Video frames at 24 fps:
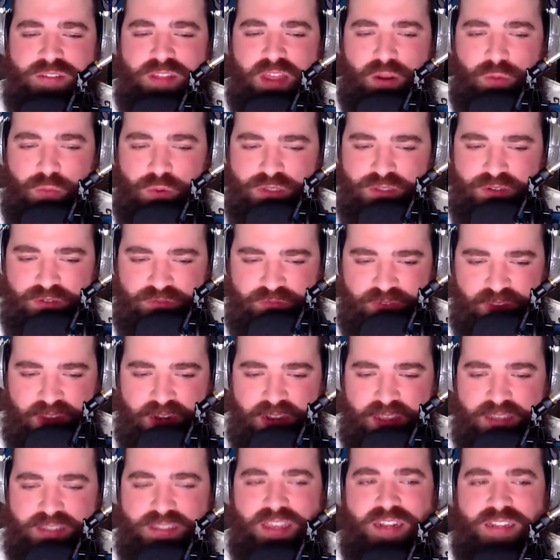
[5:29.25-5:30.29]
that he was in
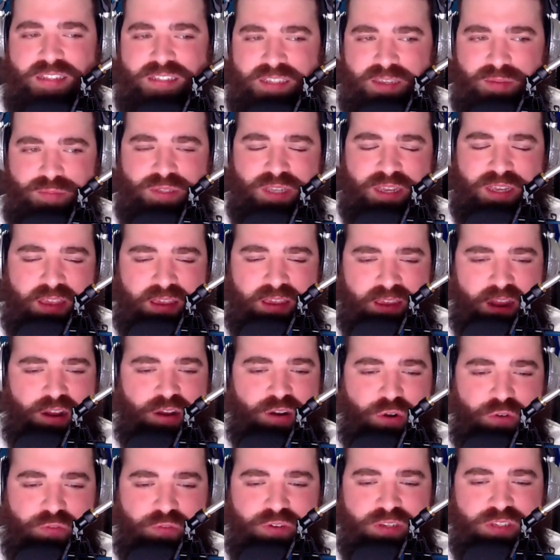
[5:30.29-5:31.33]
Phoenix, and it seems like it
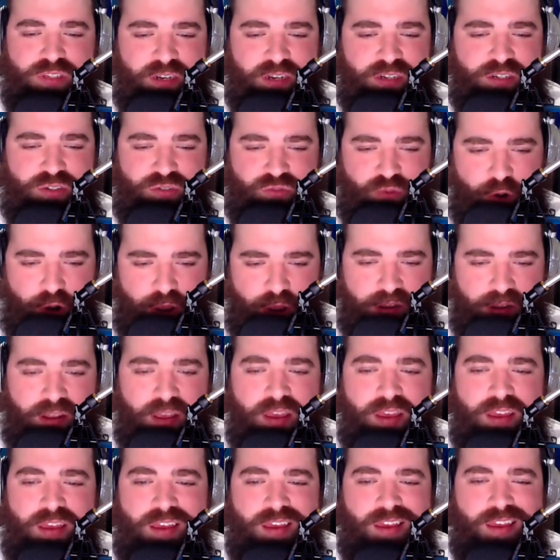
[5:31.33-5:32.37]
carried over to Detroit.
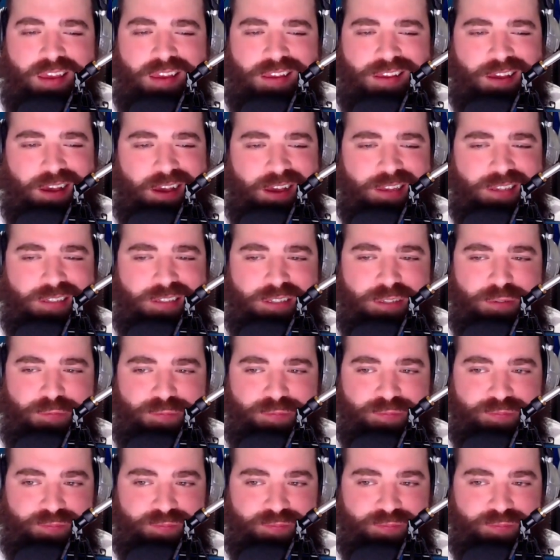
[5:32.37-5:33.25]
Because